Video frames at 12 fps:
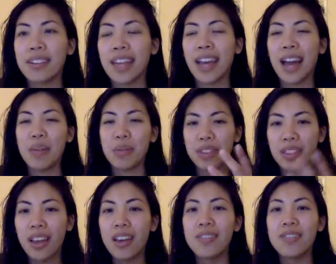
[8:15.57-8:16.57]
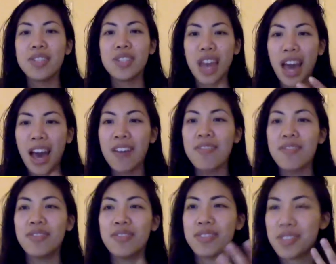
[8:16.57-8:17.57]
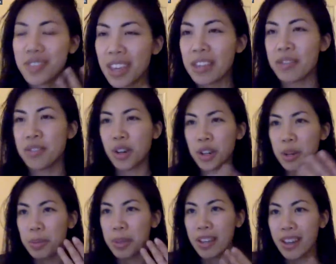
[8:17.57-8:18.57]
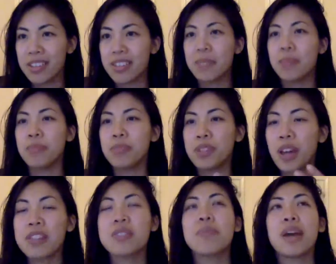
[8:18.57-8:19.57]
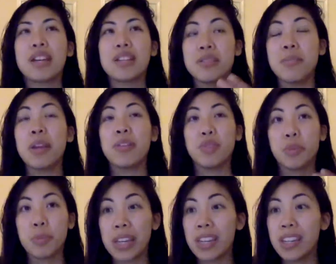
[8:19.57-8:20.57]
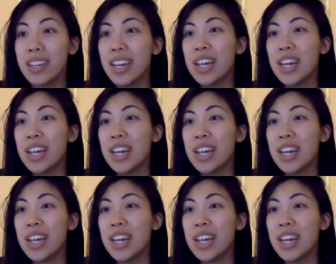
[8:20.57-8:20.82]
Like I would love to have things starting to be customized, made for me,